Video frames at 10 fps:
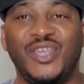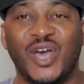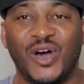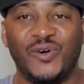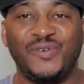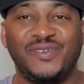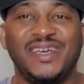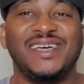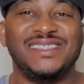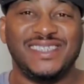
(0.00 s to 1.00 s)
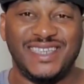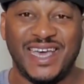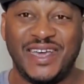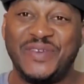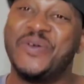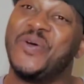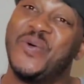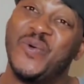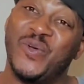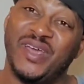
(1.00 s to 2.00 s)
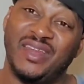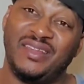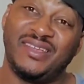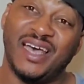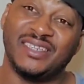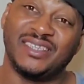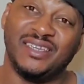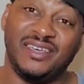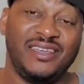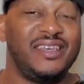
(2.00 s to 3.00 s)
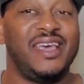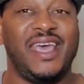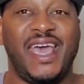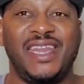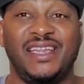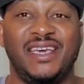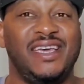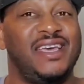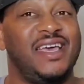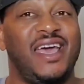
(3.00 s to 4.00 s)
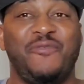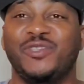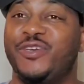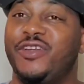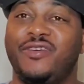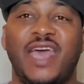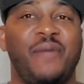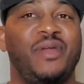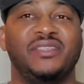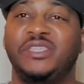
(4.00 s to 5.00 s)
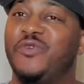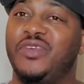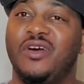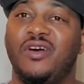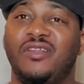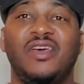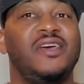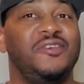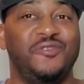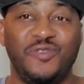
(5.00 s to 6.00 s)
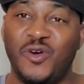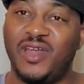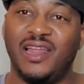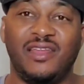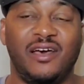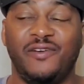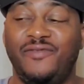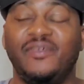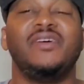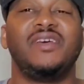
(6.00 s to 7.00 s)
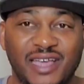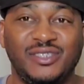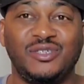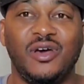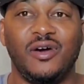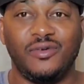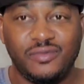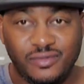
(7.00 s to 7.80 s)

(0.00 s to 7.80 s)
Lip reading: Yo, today we're in Tuscany, Italy, and we're drinking on Cabernet Sauvignon. You know what I love. Let's go.